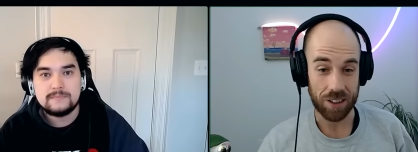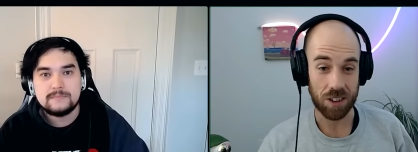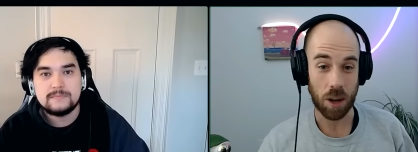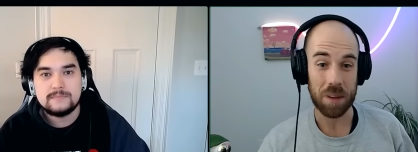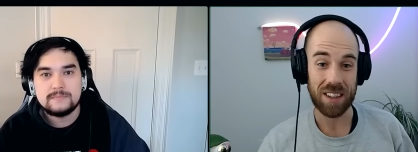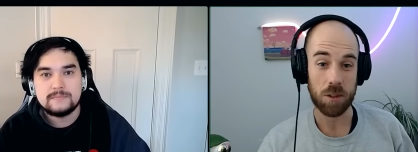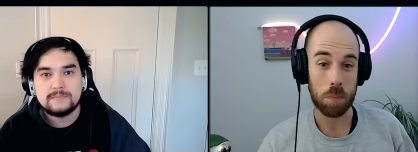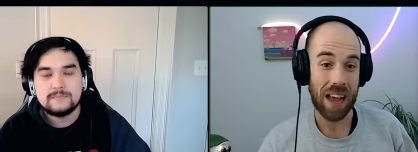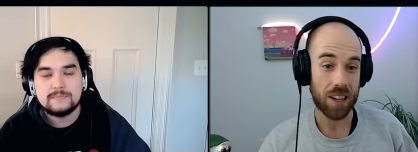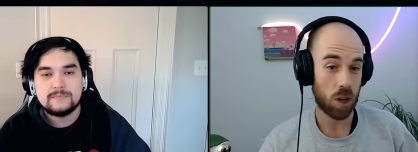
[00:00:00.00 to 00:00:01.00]
Speaker 1: some of these
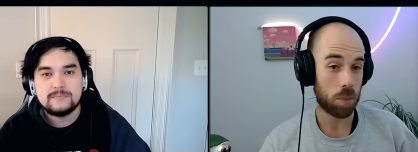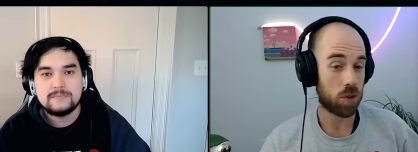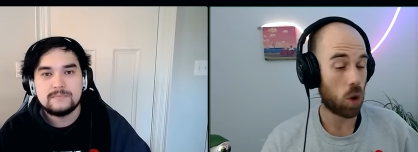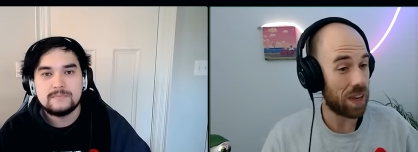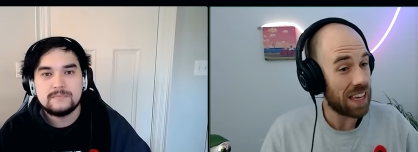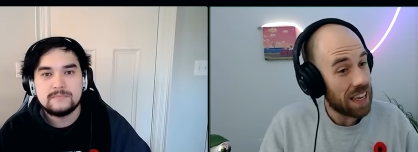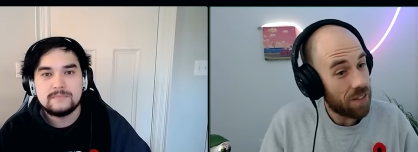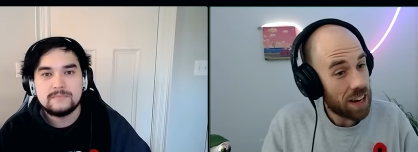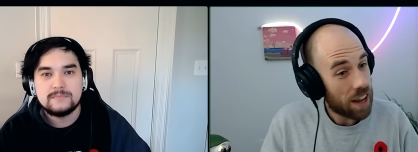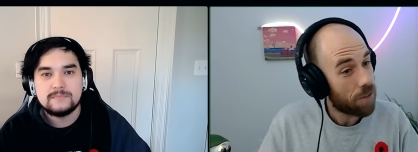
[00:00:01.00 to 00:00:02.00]
matchups. So
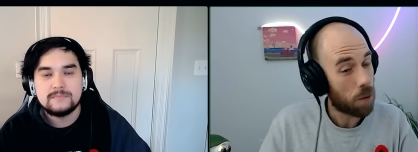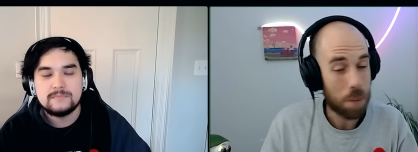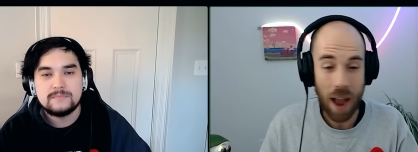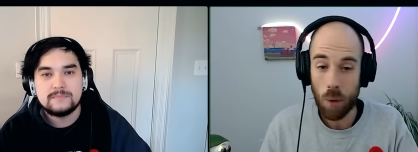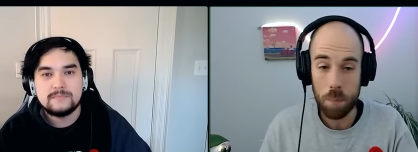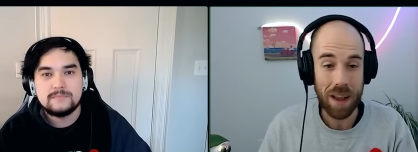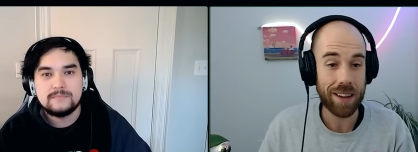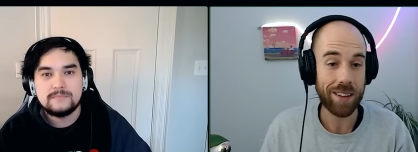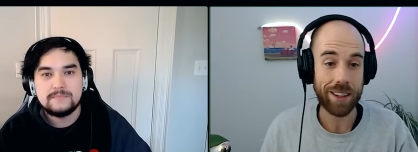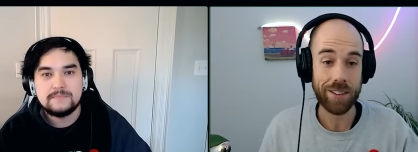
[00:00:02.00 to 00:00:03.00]
even if a power pick
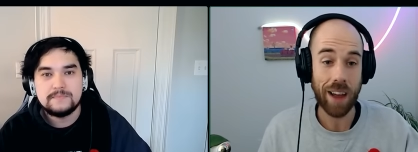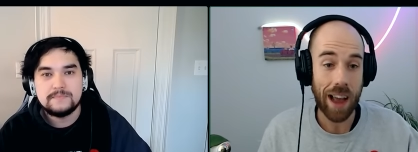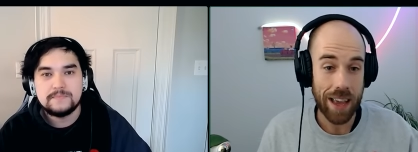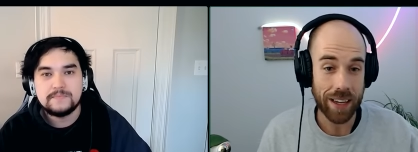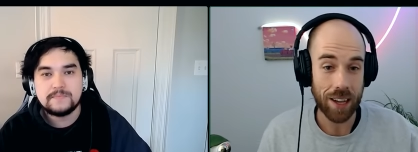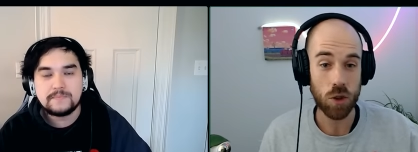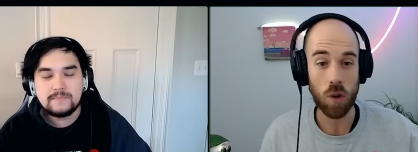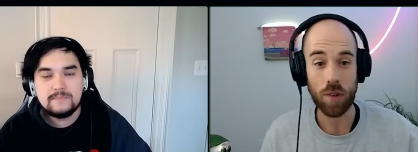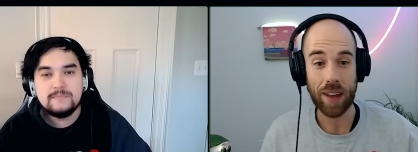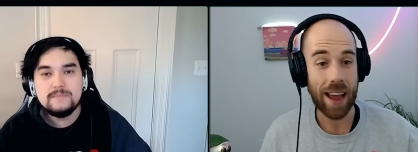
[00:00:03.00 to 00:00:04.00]
like Xayah gets
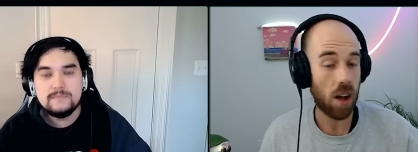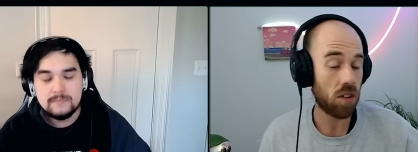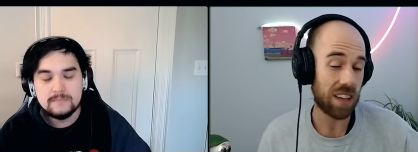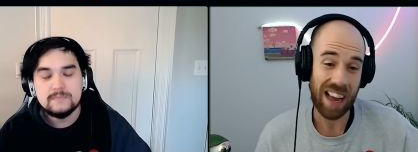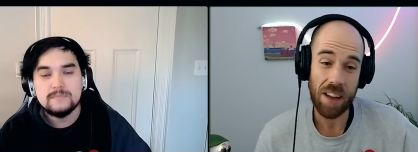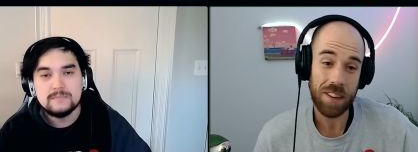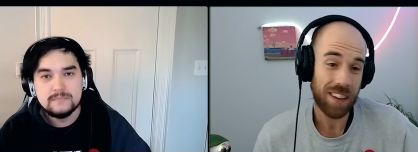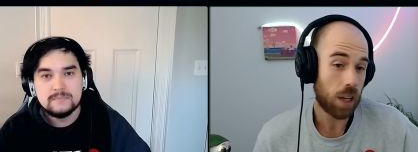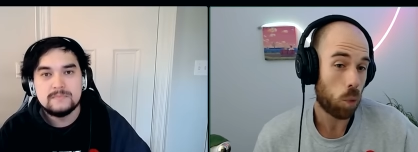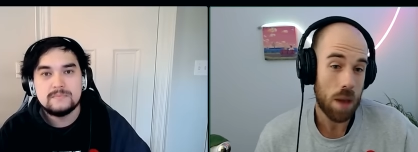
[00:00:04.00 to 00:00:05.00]
over to Elk, I feel
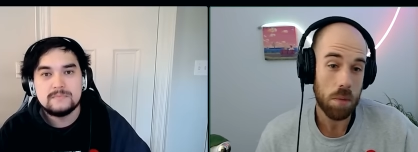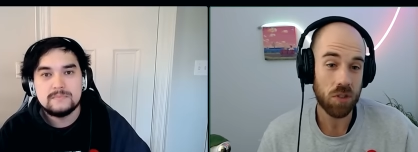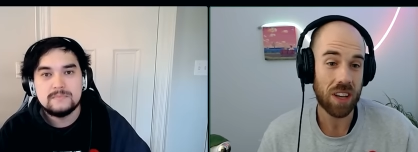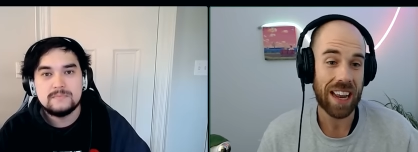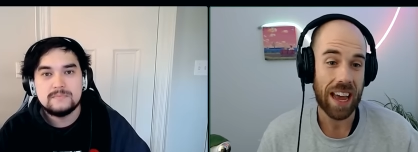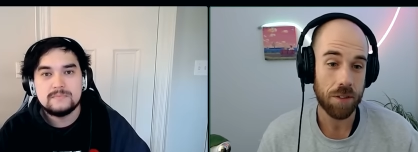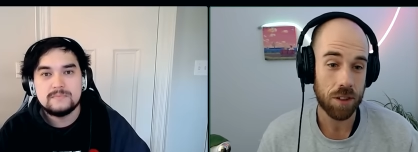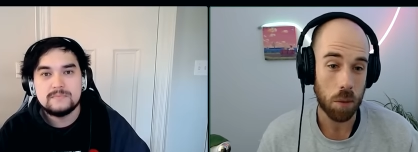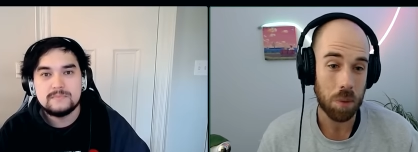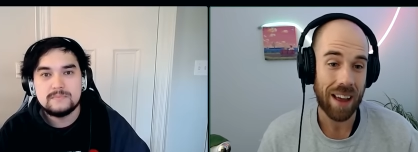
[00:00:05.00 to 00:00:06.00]
like Weibo's going to have
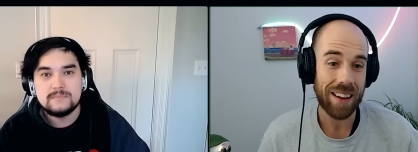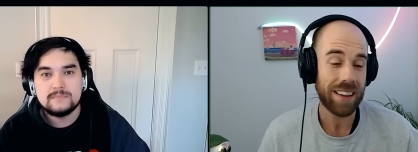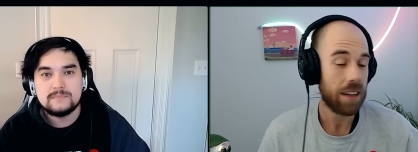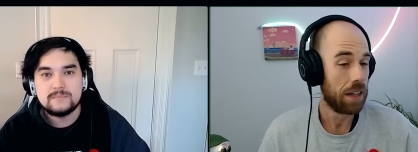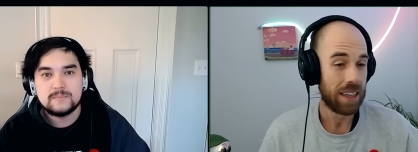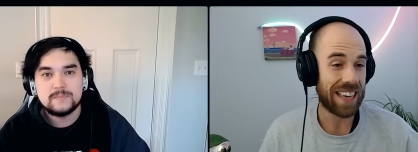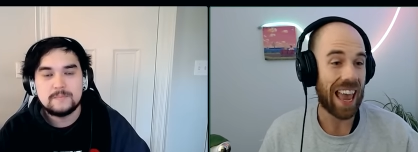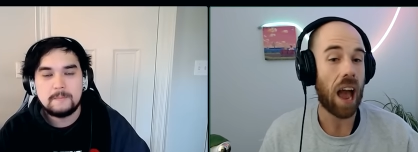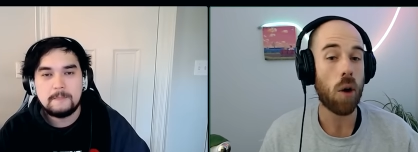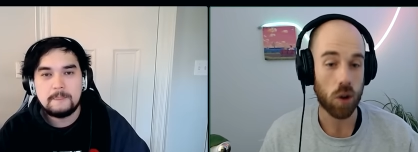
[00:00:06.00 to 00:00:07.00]
some
Speaker 2: kind
Speaker 1: of
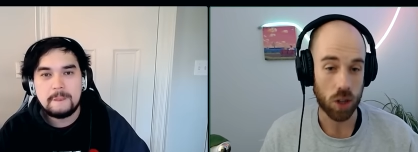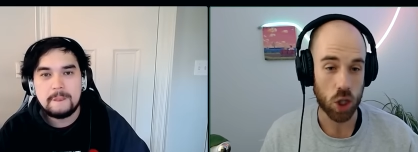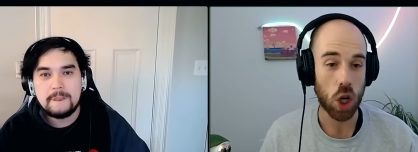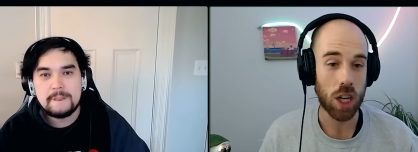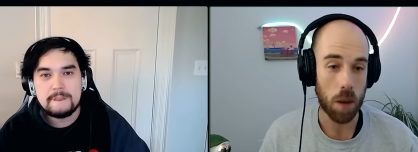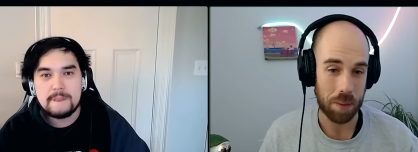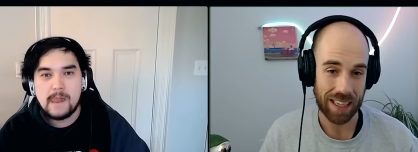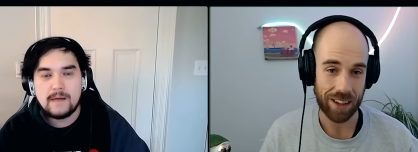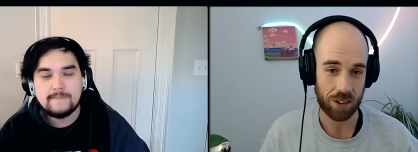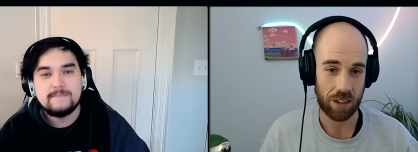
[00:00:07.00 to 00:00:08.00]
Speaker 2: counter to cook up
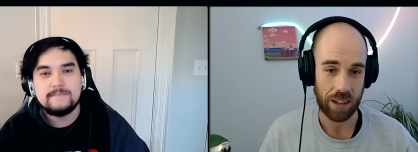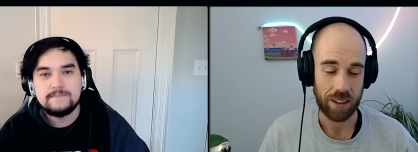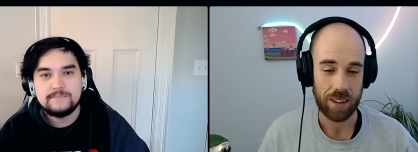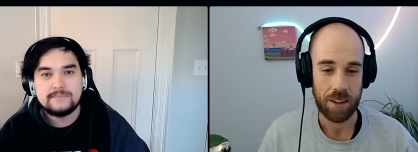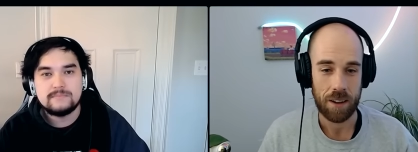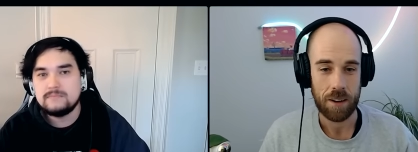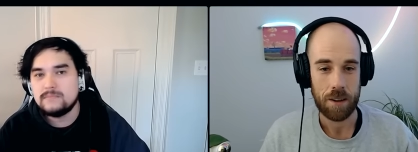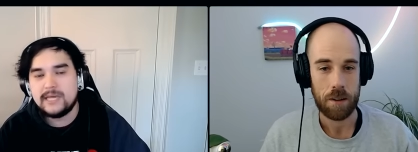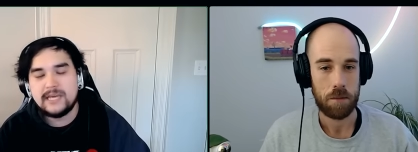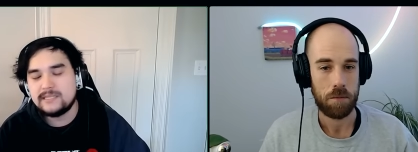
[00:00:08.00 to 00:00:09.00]
against it.
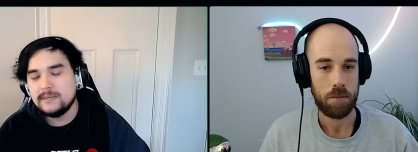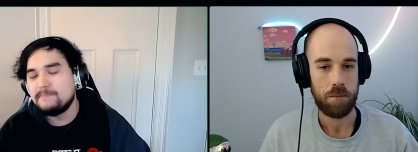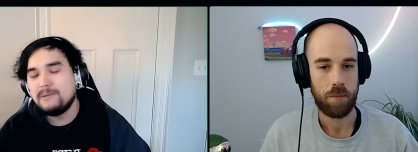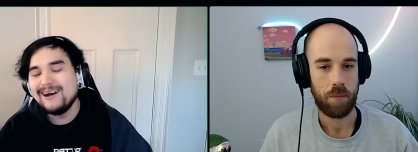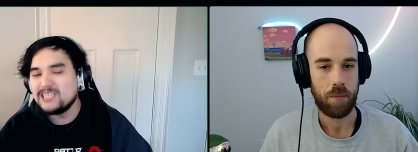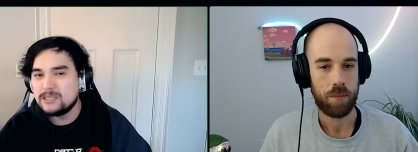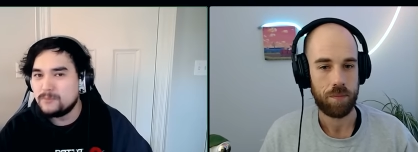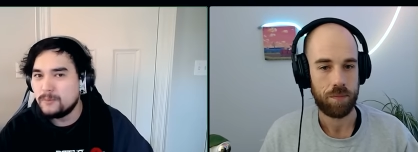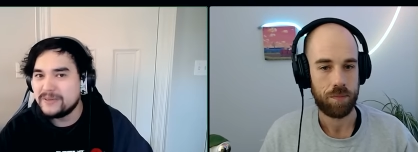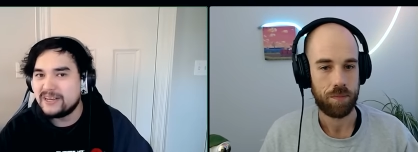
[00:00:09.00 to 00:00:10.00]
It's
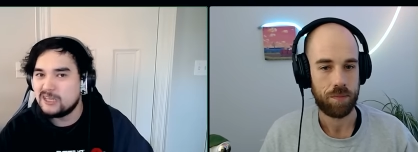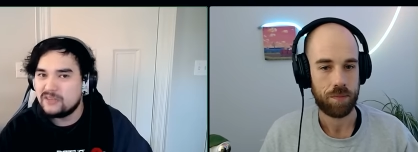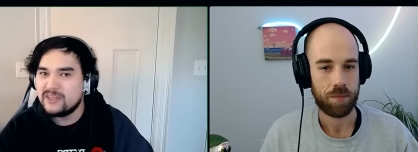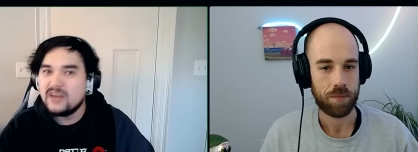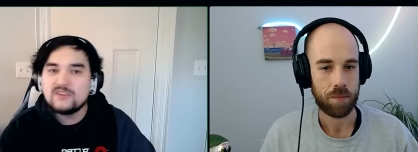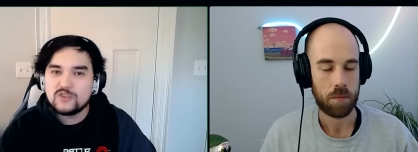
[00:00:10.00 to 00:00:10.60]
impossible, because on the other